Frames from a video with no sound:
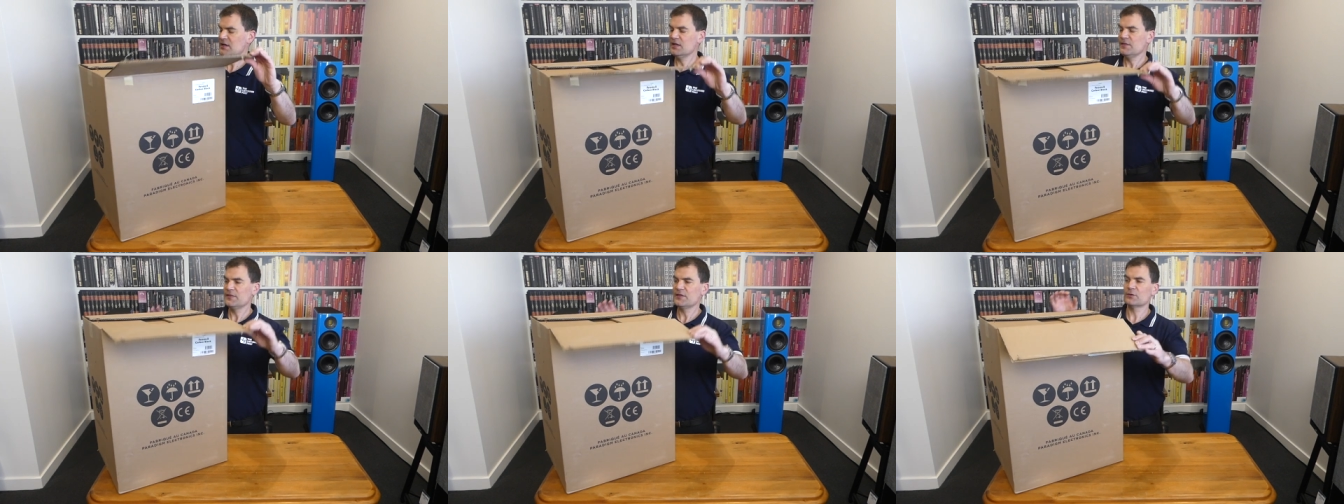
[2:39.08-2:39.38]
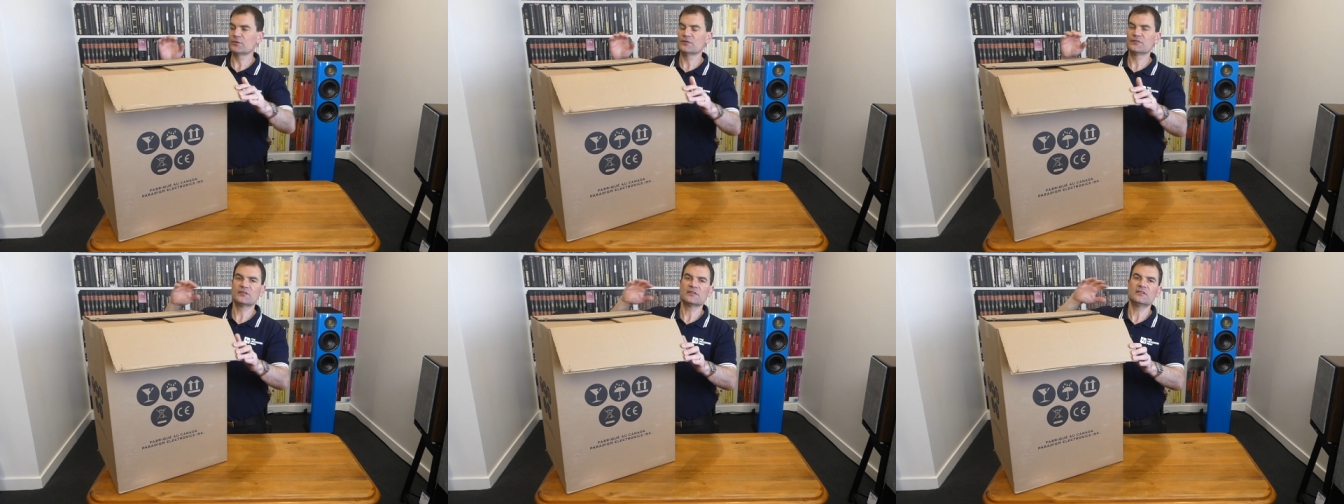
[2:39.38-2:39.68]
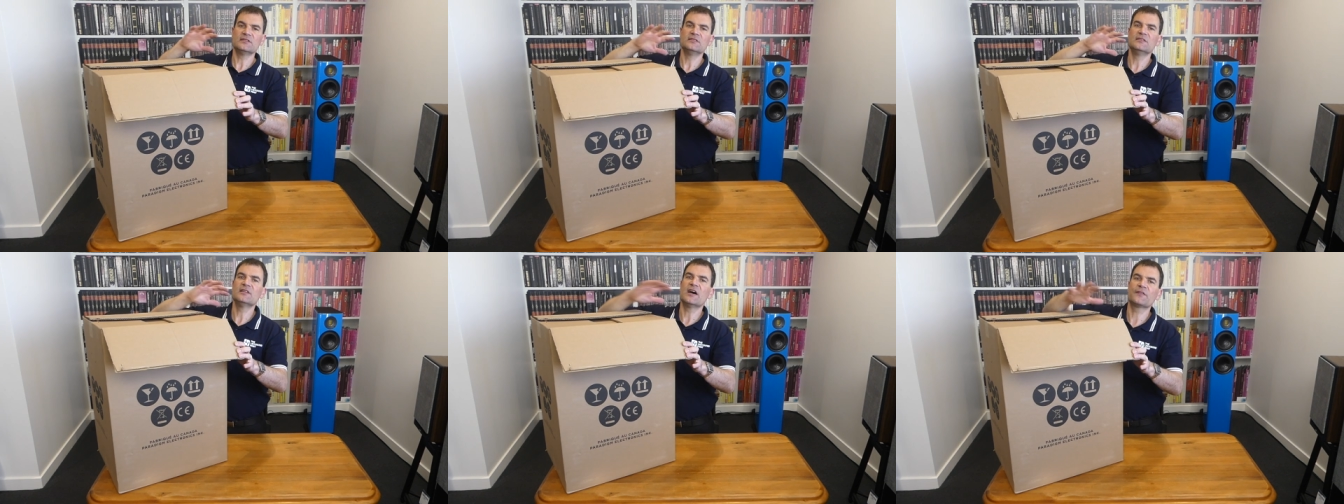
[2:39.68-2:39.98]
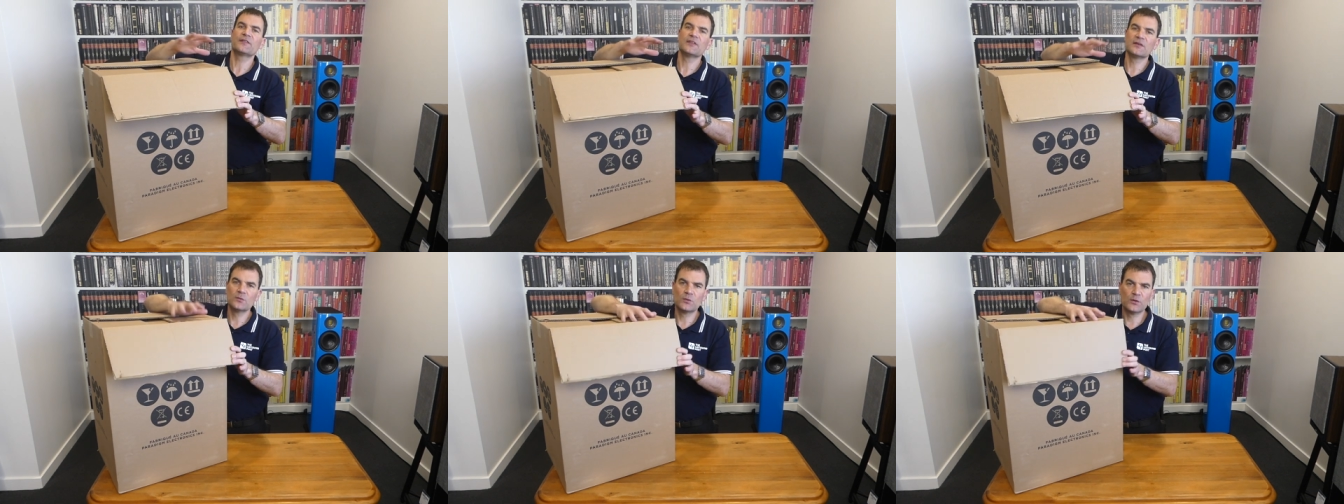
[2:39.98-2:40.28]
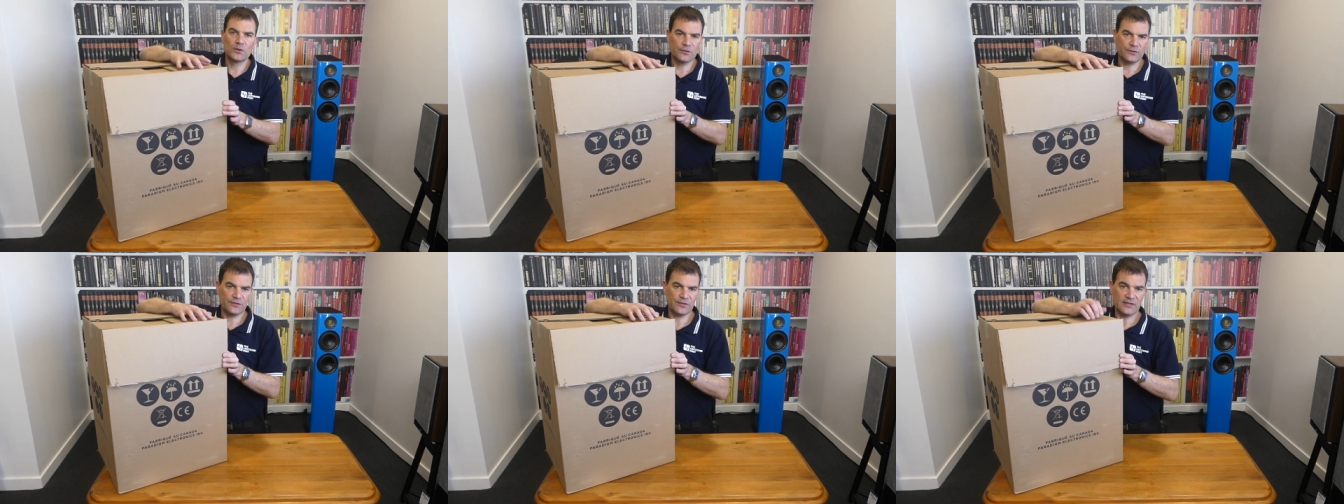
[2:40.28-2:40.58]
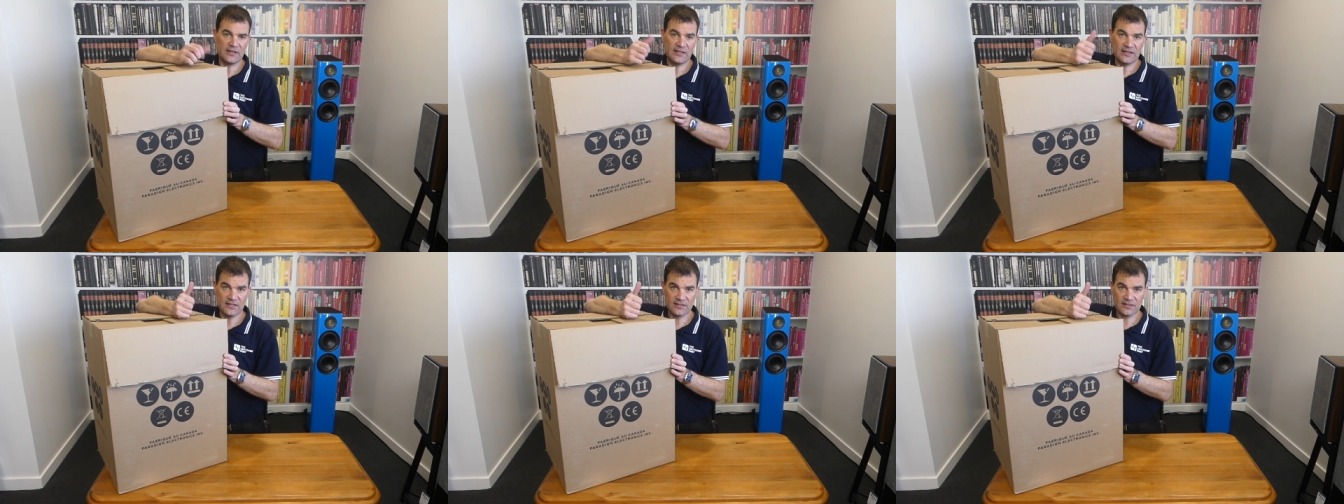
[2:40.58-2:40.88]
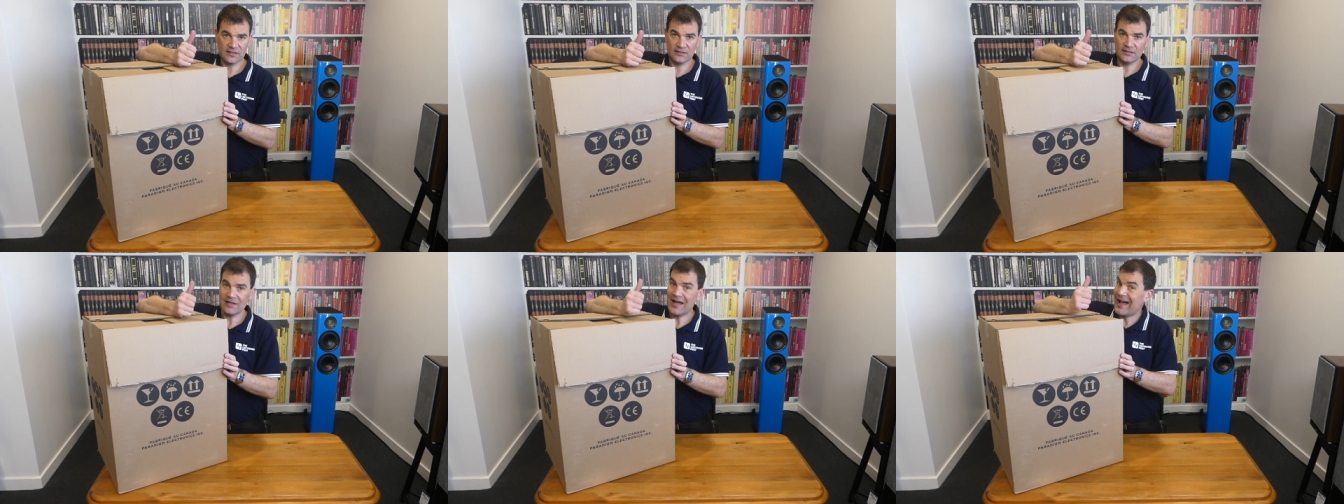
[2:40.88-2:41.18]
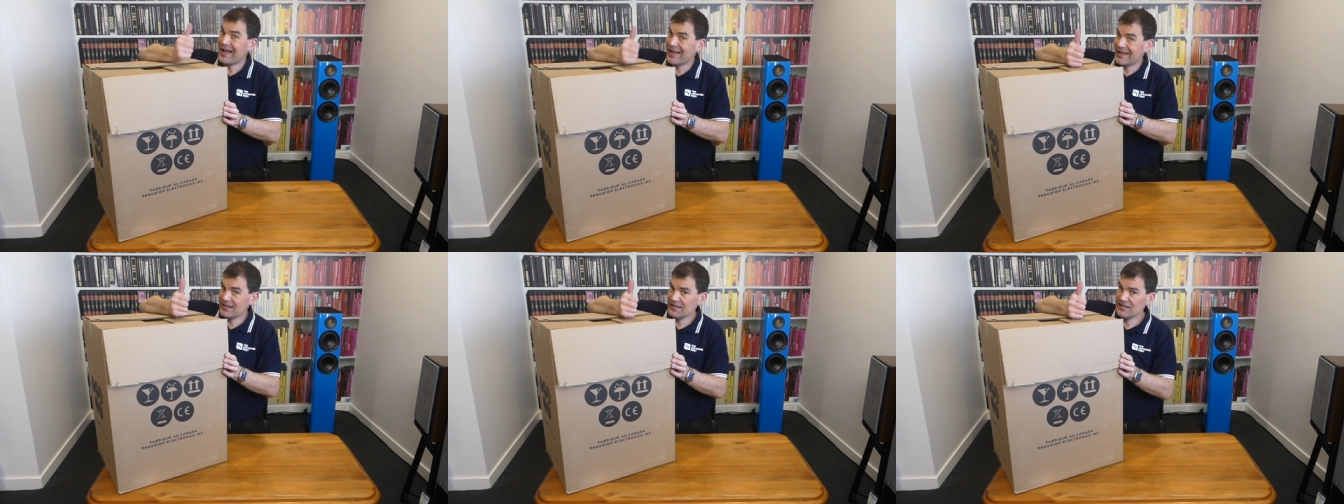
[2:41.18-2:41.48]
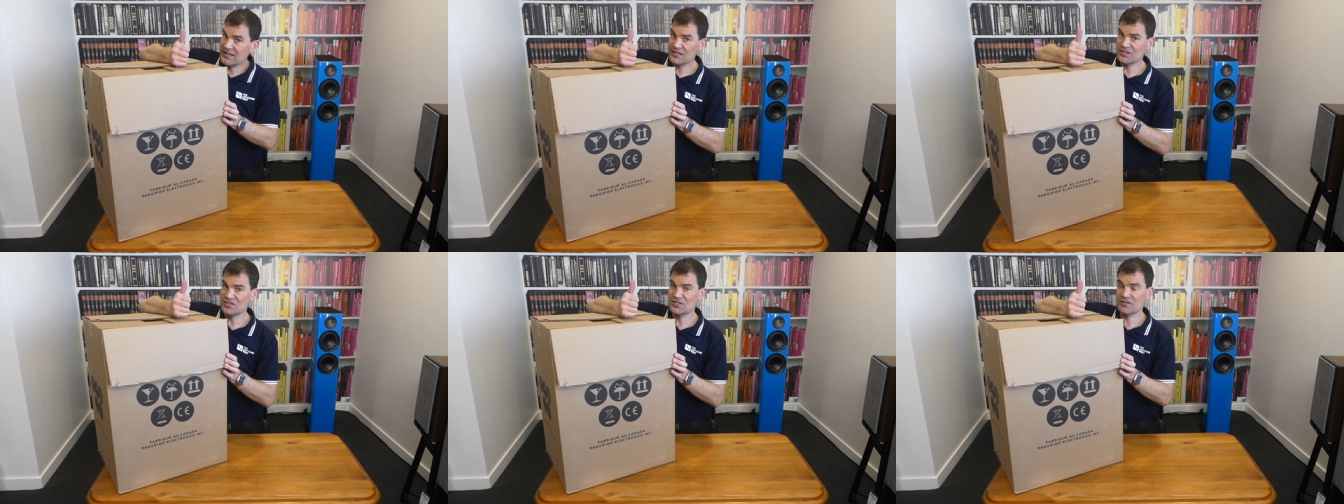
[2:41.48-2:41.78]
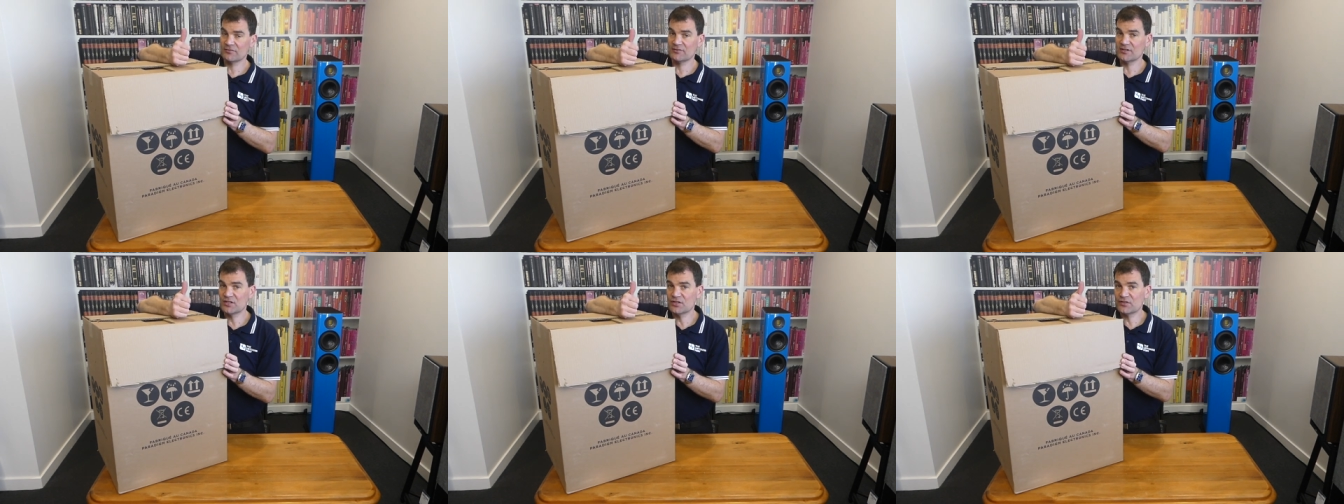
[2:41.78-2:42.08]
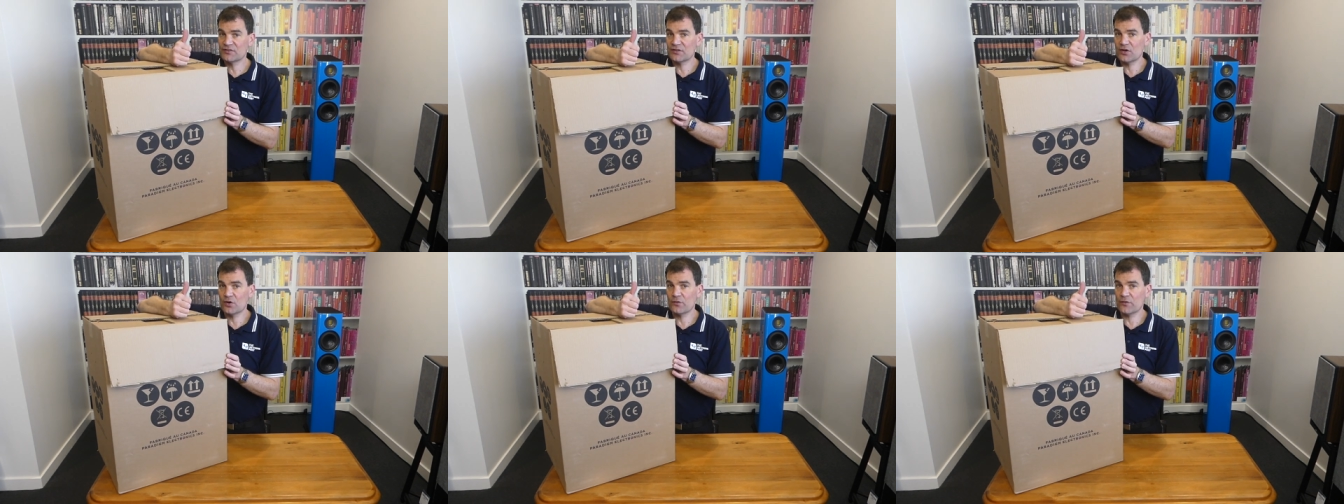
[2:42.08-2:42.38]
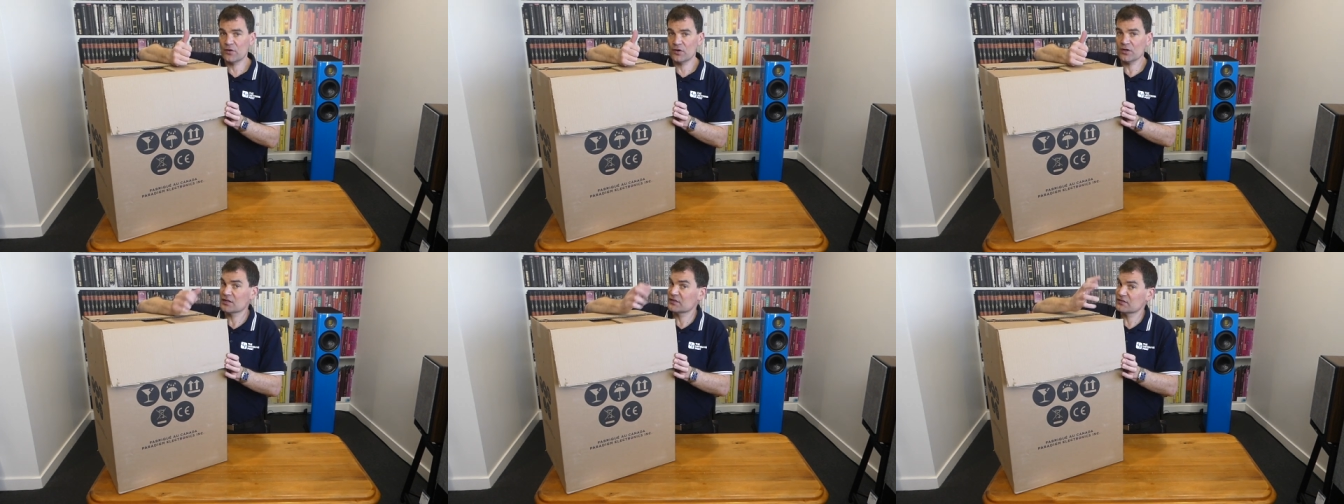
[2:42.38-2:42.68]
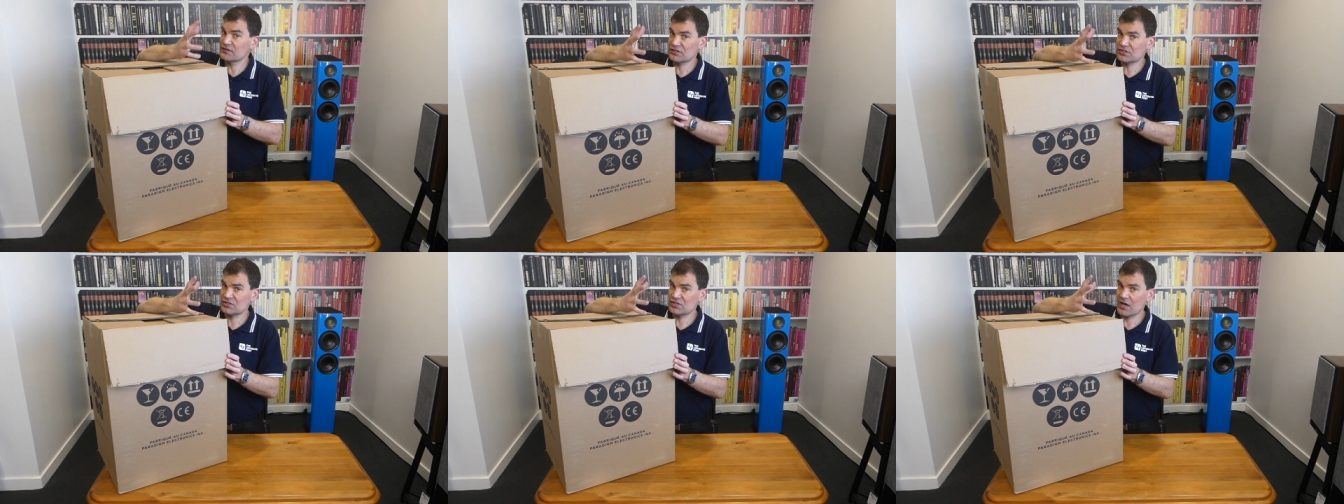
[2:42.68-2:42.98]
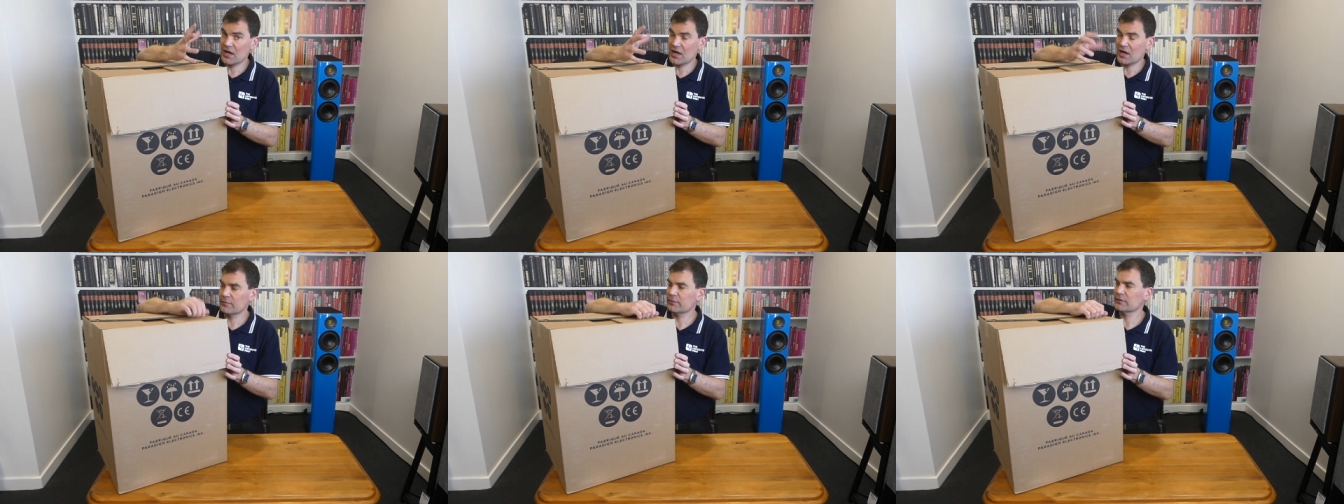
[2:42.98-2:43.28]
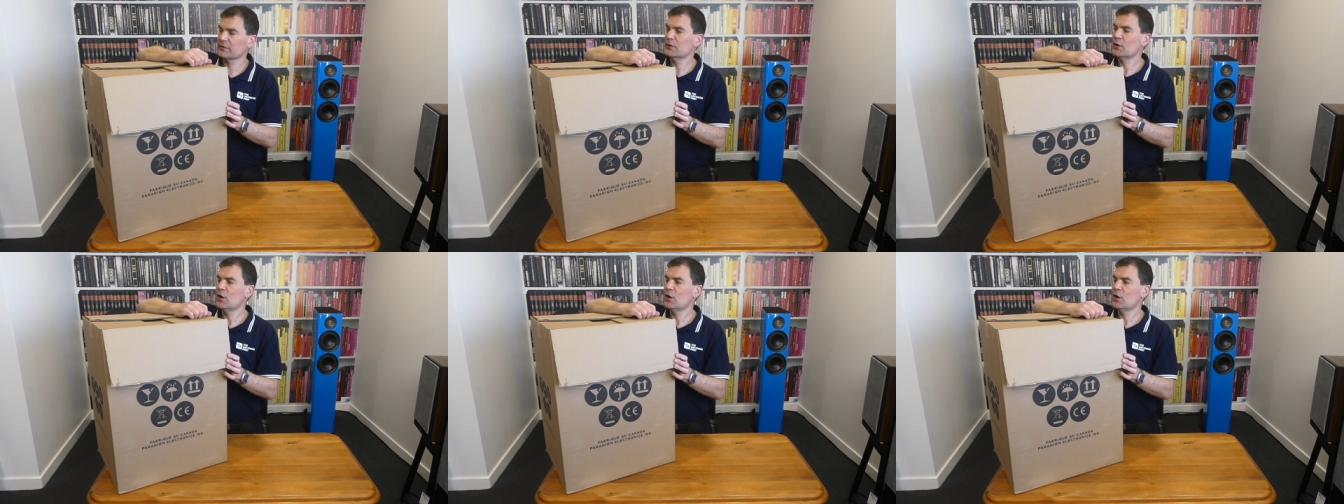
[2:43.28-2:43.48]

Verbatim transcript: There is nothing worse than either A, injuring yourself on it because it's sharp,